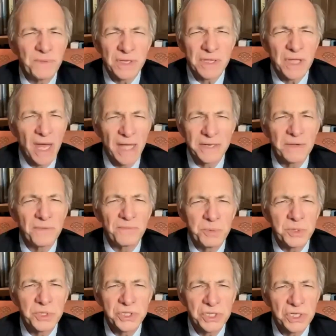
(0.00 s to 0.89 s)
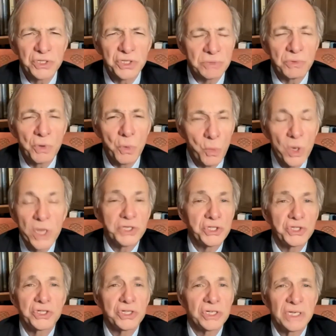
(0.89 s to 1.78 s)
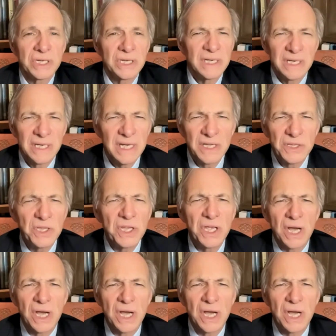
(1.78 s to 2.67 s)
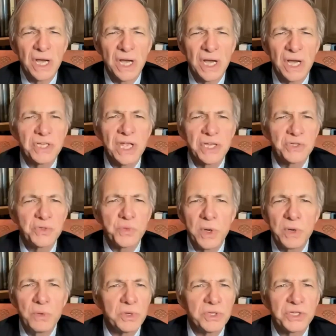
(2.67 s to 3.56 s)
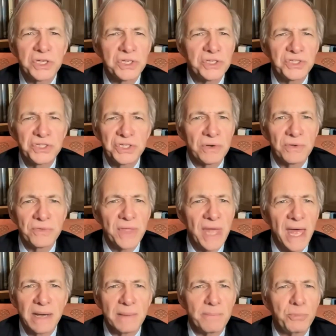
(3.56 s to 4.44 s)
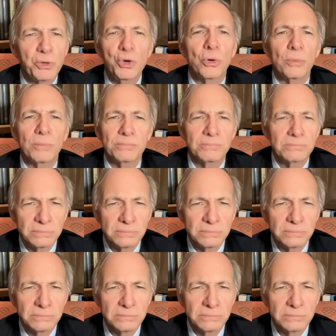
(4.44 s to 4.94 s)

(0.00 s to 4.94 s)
kind of position, which in the United States, we would consider that a boom